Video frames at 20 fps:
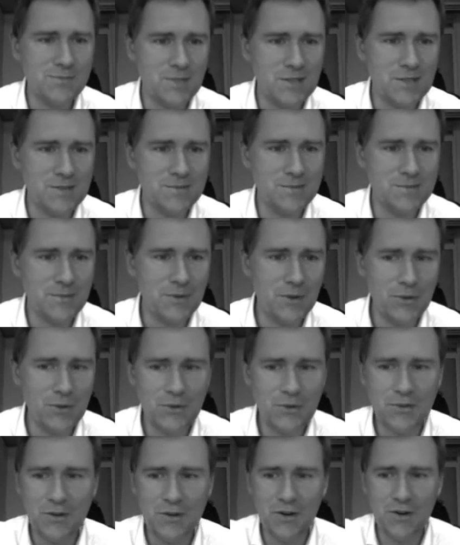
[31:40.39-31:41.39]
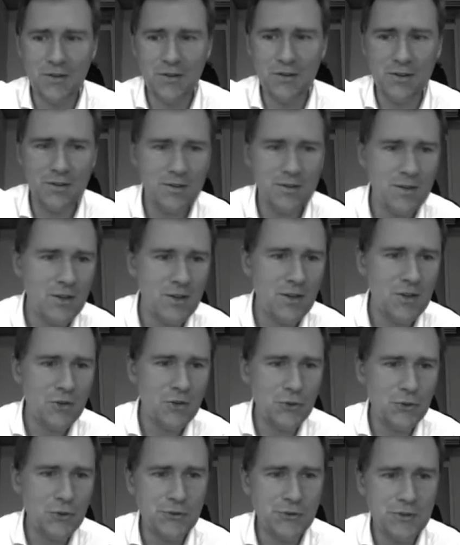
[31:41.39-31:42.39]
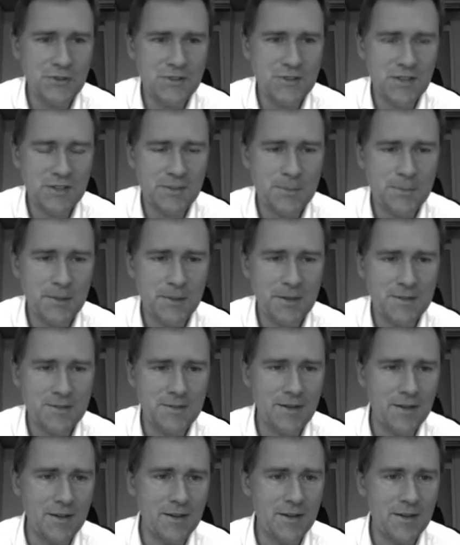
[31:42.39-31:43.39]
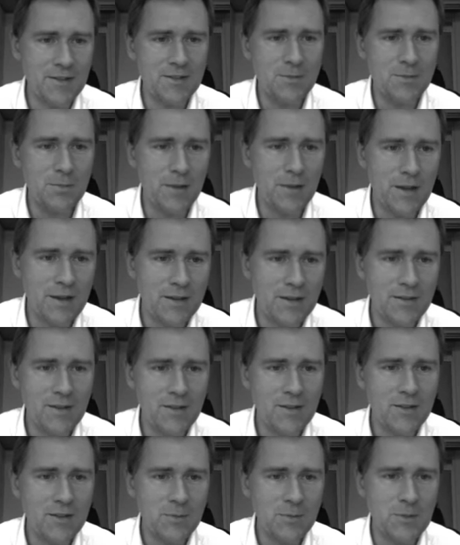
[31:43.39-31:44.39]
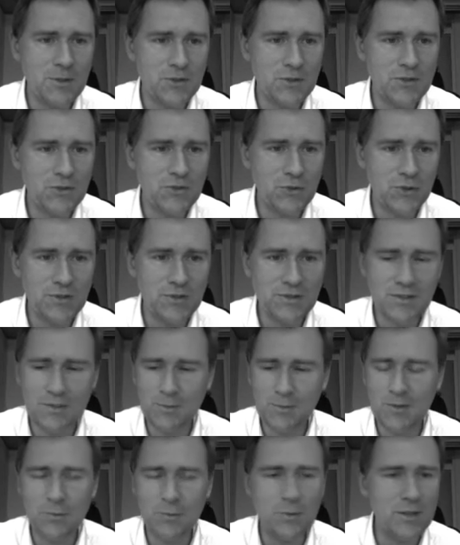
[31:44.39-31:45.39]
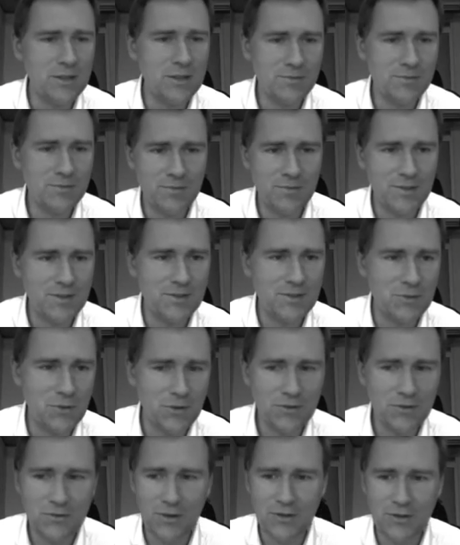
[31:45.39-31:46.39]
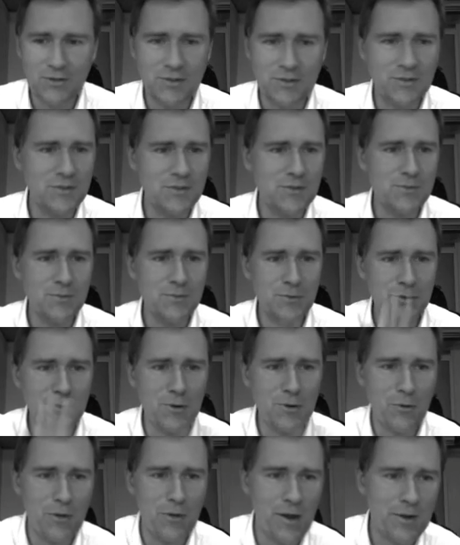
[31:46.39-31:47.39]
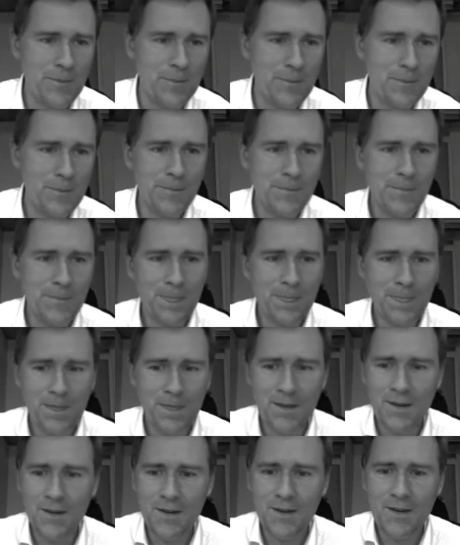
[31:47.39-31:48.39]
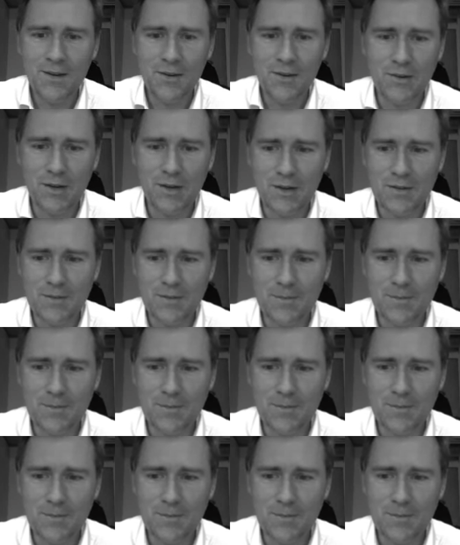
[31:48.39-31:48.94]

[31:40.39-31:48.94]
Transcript: Yeah, those are the usual suspects that explain speakers' choices between these two constructions. You know that. Right.